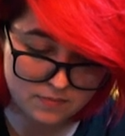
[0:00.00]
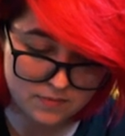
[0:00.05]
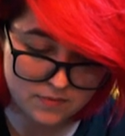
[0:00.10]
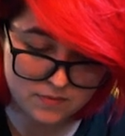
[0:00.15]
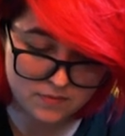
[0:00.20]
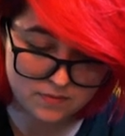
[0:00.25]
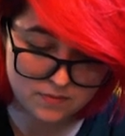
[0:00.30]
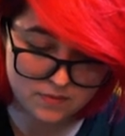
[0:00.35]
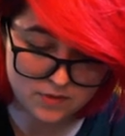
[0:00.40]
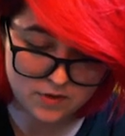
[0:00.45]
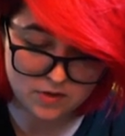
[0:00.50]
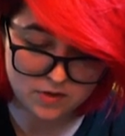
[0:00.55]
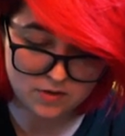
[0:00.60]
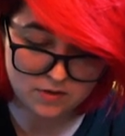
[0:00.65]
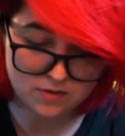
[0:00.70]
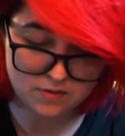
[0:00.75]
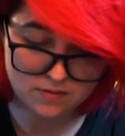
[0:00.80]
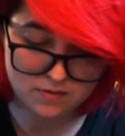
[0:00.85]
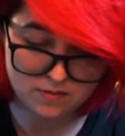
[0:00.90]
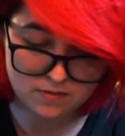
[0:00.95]

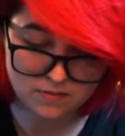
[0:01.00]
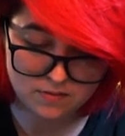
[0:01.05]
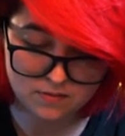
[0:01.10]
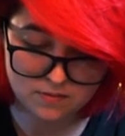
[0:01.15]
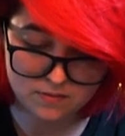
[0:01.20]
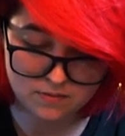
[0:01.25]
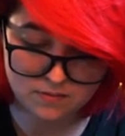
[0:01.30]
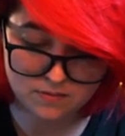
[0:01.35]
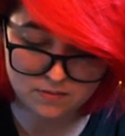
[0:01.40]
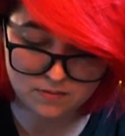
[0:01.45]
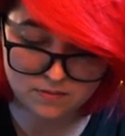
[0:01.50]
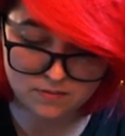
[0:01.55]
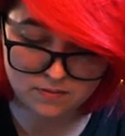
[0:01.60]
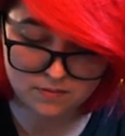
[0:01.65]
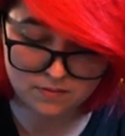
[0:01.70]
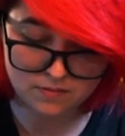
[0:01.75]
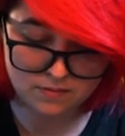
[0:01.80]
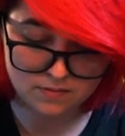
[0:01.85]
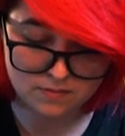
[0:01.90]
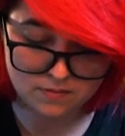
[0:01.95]

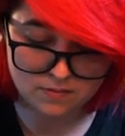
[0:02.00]
Nobody speaks.